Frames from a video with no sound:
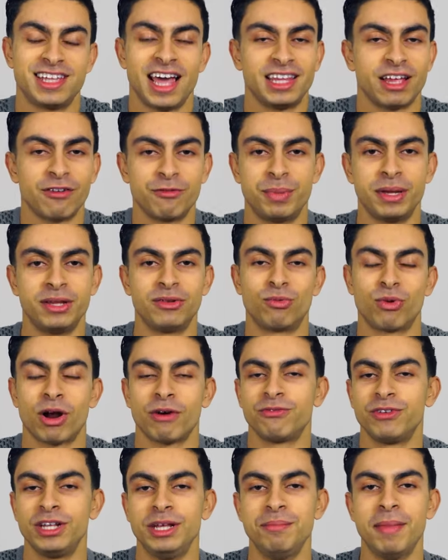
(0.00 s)
then I've been
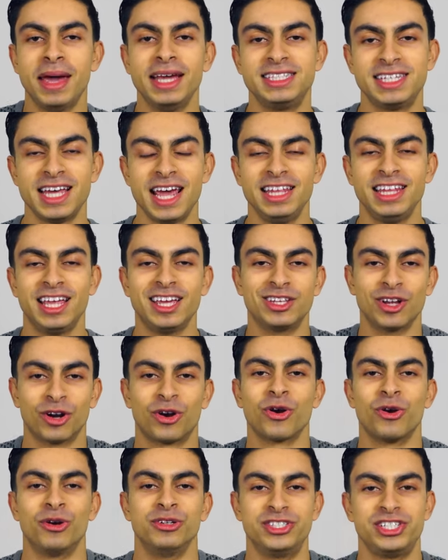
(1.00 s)
roughly maintaining the
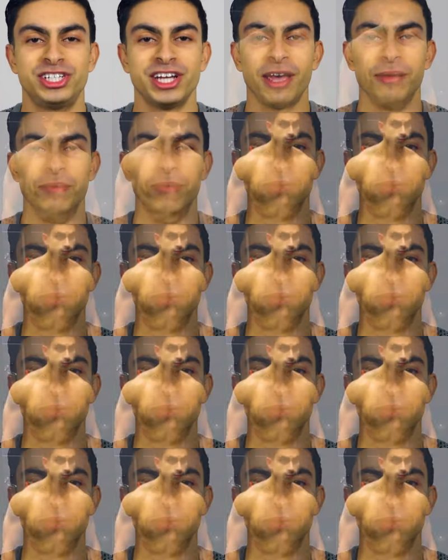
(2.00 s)
current shape.